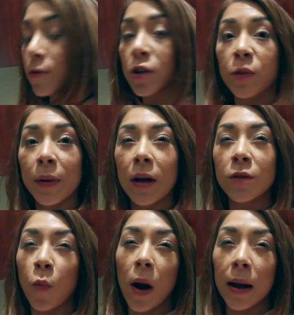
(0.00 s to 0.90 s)
just because
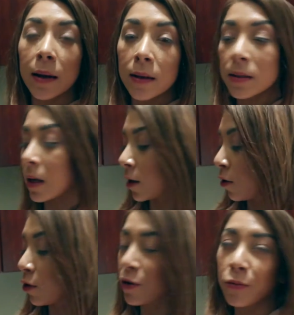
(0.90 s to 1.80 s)
wine is like, you
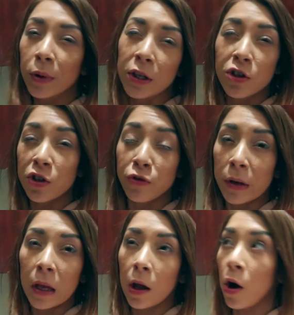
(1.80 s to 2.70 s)
know, you're really just
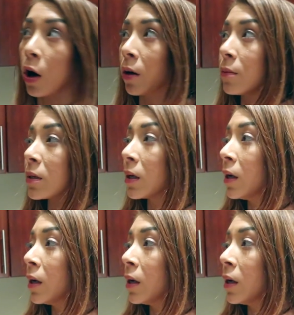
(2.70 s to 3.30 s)
drinking carbs.